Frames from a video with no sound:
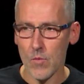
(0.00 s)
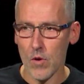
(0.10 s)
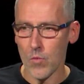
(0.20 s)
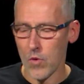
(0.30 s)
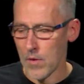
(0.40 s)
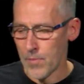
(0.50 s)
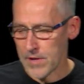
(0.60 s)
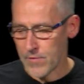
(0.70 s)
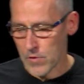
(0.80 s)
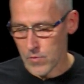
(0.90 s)
what, what I
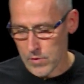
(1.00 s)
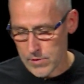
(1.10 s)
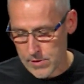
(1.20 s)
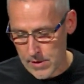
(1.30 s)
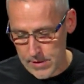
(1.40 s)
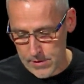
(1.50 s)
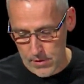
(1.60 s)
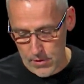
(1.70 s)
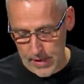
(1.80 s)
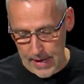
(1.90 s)
believe God wants us
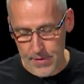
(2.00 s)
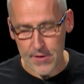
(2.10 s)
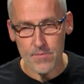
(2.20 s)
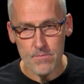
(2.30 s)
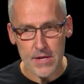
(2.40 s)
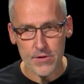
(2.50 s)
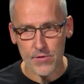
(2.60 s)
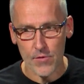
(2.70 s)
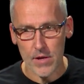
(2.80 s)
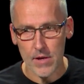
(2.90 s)
to look at this
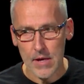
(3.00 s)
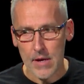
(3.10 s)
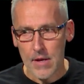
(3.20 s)
mystery.